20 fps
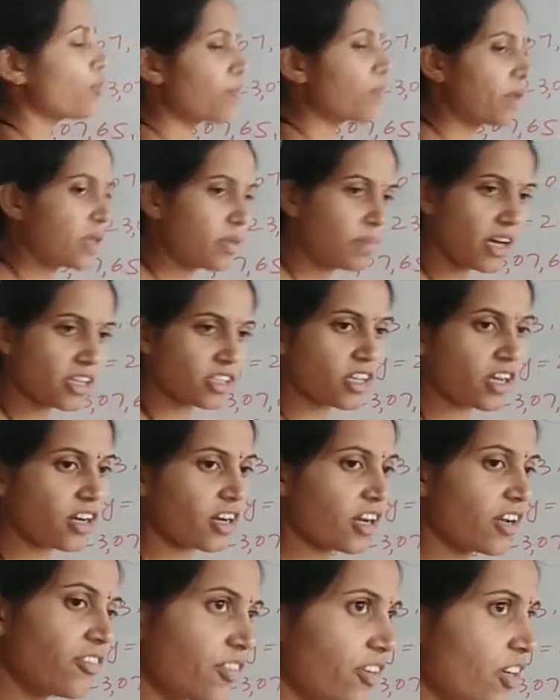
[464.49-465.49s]
many bars are
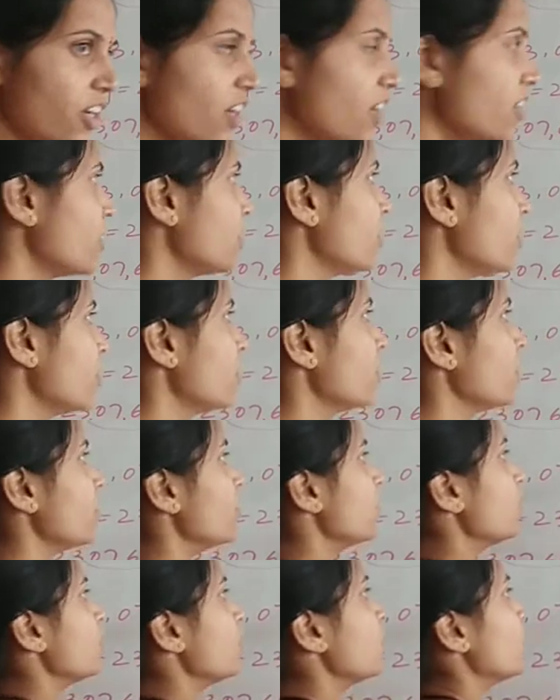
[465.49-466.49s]
left.
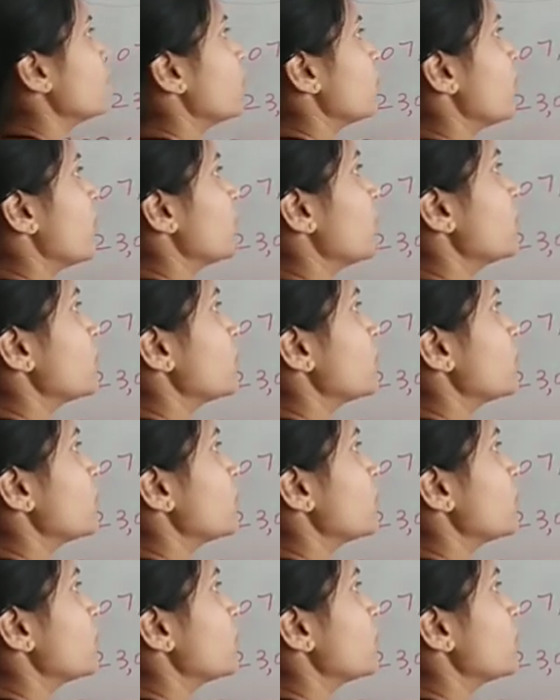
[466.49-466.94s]
1,